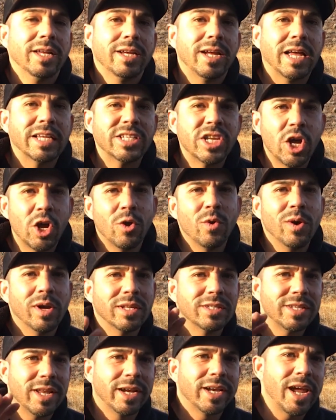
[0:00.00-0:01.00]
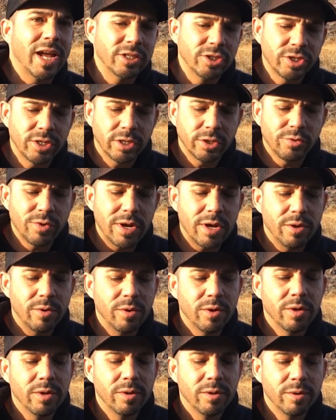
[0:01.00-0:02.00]
guys know it's not catch and cook trout
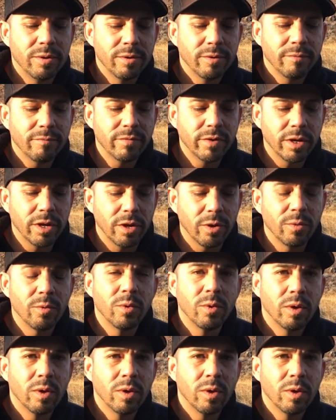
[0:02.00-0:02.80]
video